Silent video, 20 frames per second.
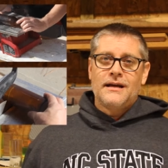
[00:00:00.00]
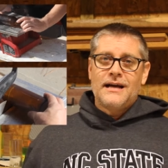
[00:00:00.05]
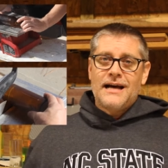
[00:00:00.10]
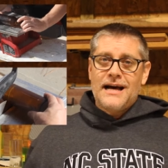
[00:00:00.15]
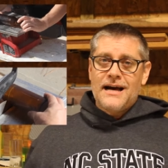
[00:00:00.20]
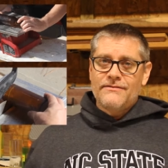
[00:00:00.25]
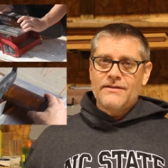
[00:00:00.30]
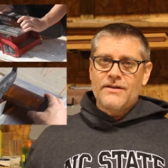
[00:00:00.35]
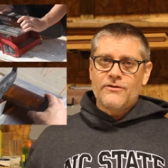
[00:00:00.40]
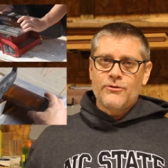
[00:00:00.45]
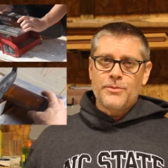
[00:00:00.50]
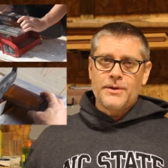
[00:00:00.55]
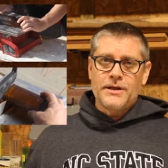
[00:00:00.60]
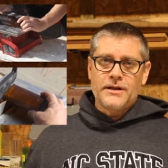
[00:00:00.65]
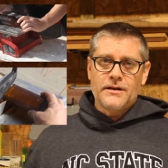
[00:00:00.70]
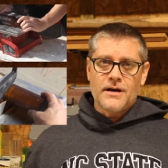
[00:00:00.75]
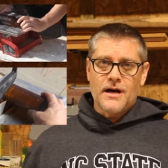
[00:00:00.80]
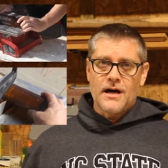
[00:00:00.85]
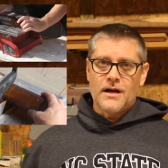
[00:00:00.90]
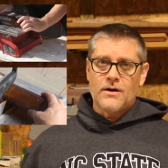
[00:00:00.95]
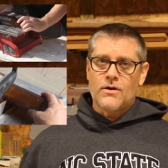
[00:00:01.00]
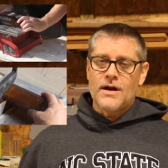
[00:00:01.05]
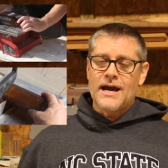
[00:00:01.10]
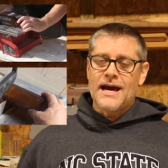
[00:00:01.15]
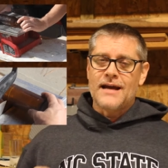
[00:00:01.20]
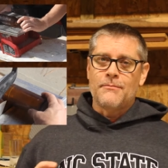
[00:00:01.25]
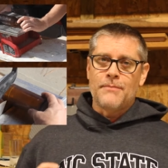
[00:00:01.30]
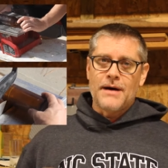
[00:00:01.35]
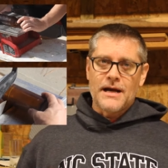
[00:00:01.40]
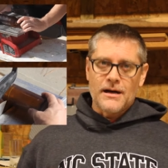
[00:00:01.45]
I've never been cut or
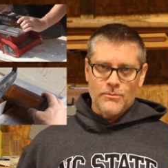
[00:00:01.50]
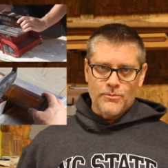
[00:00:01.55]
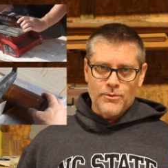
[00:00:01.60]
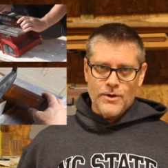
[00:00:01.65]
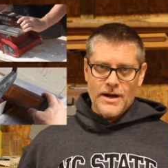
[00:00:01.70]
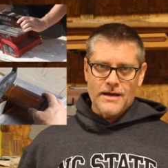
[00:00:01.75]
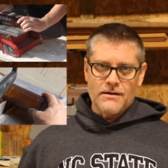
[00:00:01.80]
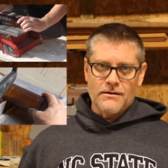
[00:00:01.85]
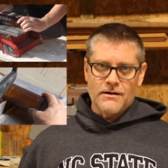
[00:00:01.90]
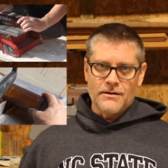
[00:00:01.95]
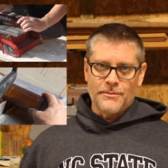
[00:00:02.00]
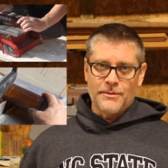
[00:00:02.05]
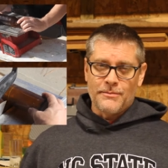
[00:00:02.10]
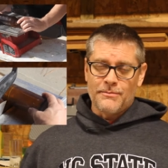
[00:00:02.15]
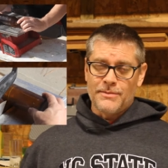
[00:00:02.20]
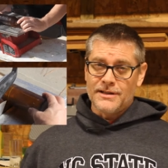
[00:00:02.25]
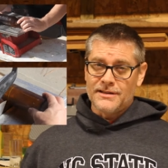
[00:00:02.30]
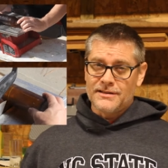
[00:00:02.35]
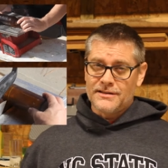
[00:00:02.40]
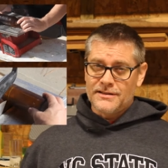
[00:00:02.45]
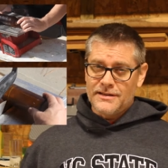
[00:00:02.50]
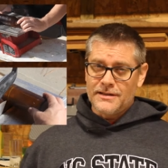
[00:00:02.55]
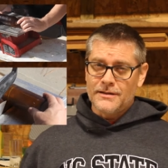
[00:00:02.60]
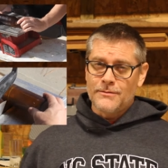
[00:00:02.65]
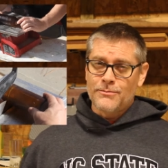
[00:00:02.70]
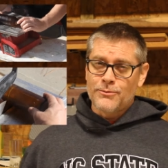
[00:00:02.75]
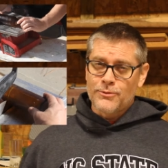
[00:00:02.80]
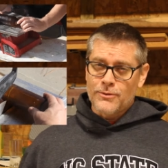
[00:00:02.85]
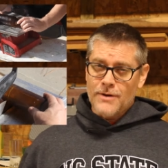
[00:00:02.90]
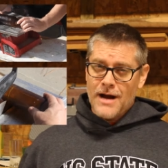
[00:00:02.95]
had a bottle break on me, but it's
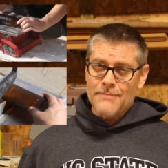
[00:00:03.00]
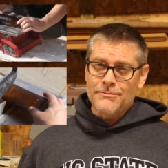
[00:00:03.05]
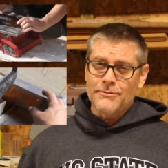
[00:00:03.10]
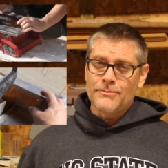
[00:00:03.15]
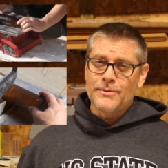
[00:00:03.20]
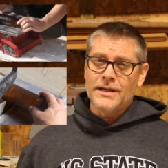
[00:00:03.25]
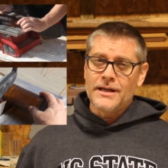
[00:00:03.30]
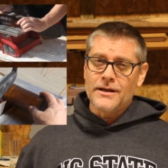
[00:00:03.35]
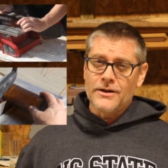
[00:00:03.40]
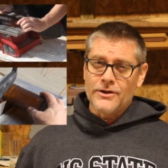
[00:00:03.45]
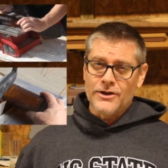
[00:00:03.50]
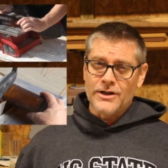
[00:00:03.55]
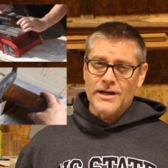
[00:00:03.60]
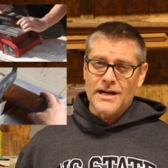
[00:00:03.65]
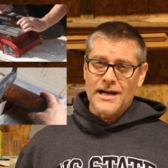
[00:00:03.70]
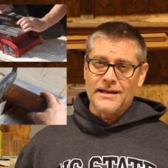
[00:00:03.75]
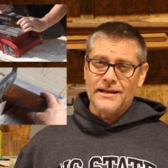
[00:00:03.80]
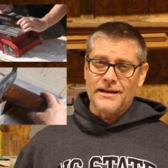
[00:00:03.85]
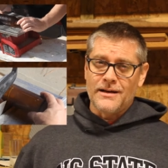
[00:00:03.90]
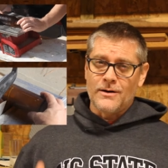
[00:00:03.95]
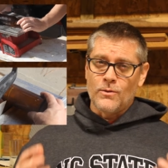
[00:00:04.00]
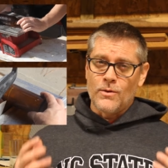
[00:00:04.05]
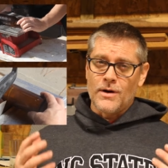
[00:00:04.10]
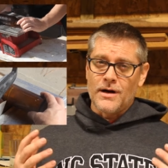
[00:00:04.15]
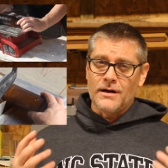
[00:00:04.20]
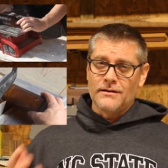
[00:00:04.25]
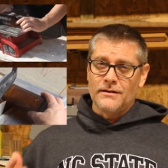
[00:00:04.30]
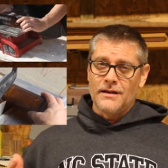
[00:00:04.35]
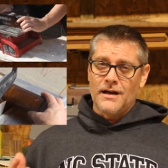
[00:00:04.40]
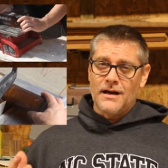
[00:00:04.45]
still probably a good idea to
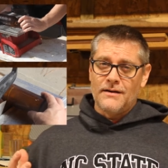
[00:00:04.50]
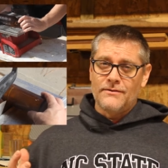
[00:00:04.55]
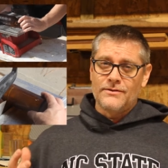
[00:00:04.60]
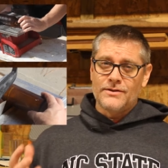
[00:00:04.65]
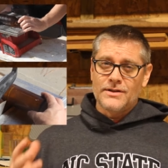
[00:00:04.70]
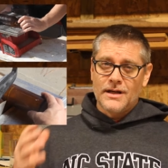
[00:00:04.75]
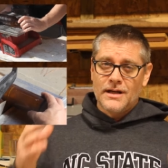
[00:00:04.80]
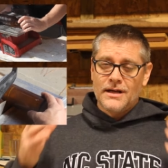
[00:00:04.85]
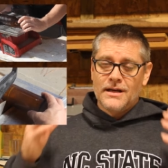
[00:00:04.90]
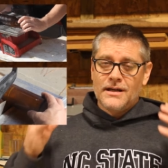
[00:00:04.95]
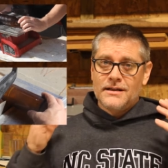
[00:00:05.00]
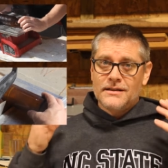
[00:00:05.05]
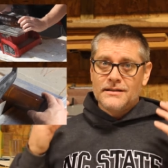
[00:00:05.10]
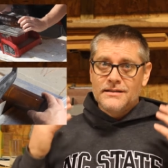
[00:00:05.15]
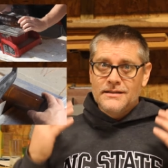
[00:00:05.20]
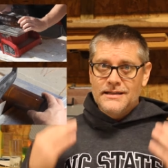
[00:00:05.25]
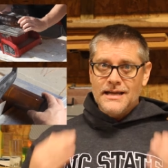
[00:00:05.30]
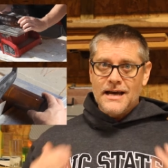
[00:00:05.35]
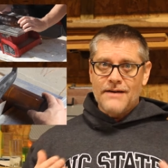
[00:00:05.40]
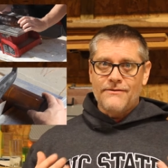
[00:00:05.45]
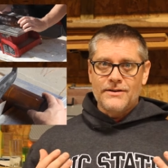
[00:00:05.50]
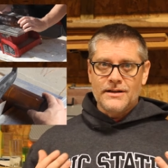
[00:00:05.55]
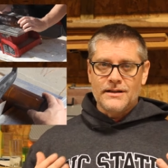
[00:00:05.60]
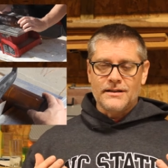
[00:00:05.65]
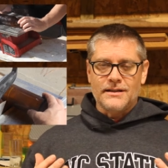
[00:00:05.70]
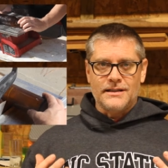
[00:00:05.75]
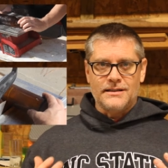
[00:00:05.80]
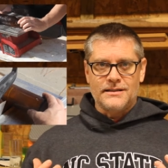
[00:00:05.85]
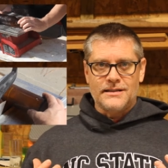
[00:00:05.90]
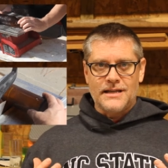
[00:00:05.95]
wear gloves,
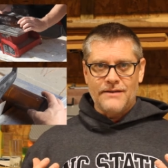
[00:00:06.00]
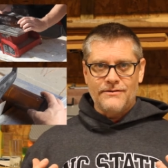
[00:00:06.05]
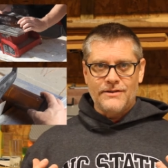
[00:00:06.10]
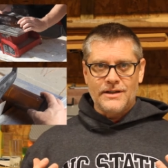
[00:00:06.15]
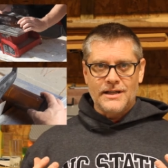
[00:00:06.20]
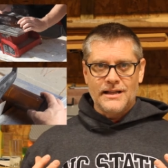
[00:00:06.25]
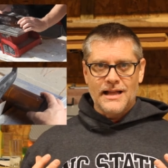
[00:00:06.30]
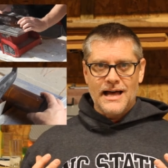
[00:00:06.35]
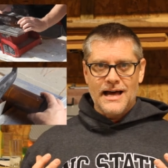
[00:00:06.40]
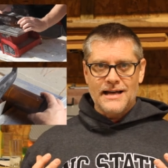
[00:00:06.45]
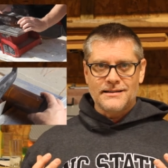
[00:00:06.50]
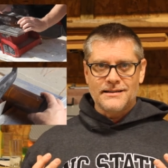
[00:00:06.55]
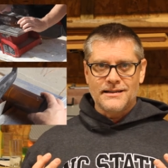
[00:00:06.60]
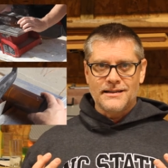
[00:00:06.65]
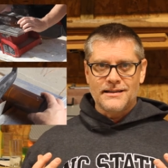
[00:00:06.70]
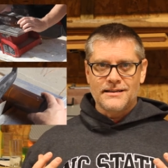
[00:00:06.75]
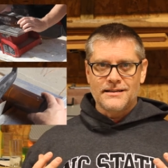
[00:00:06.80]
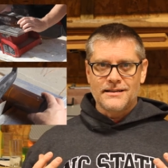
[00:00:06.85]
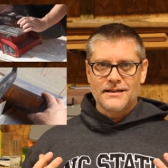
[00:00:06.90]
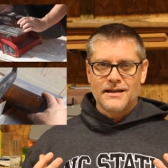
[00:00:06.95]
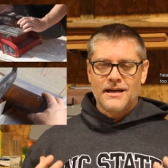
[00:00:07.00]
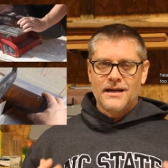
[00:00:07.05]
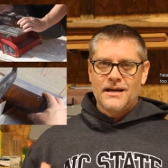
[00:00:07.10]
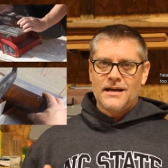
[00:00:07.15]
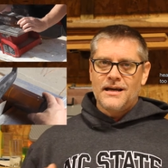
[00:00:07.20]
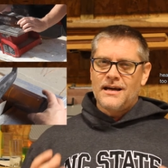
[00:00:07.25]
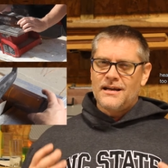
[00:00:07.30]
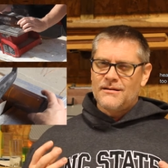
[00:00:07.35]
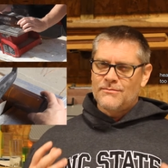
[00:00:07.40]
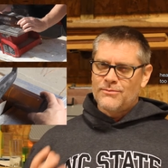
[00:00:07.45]
definitely safety glasses,
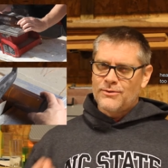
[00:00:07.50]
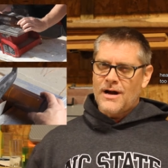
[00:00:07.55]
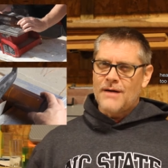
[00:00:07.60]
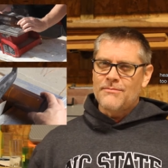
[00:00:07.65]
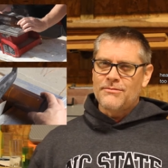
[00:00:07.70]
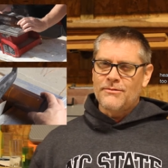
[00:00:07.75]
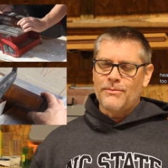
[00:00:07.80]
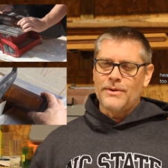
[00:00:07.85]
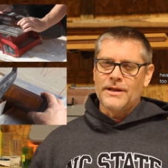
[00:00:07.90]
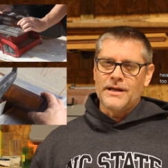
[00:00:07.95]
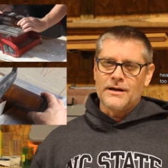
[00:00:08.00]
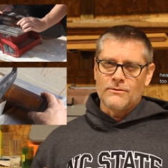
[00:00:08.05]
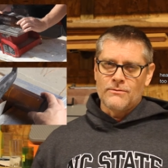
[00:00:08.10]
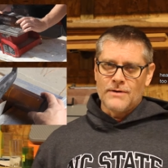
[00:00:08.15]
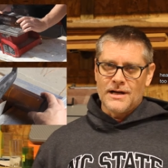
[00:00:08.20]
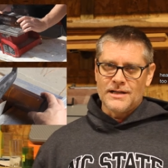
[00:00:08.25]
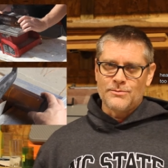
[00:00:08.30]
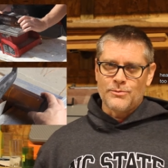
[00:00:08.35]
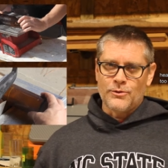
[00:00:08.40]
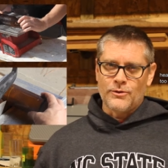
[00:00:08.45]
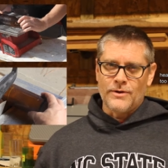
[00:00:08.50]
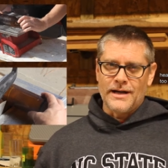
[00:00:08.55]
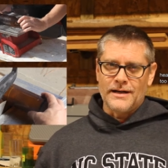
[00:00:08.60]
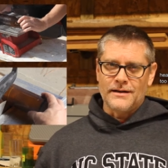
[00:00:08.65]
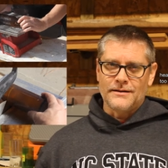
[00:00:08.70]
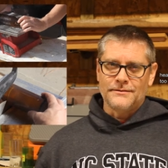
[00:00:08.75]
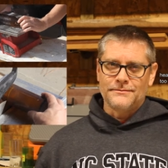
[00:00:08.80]
and probably a respirator.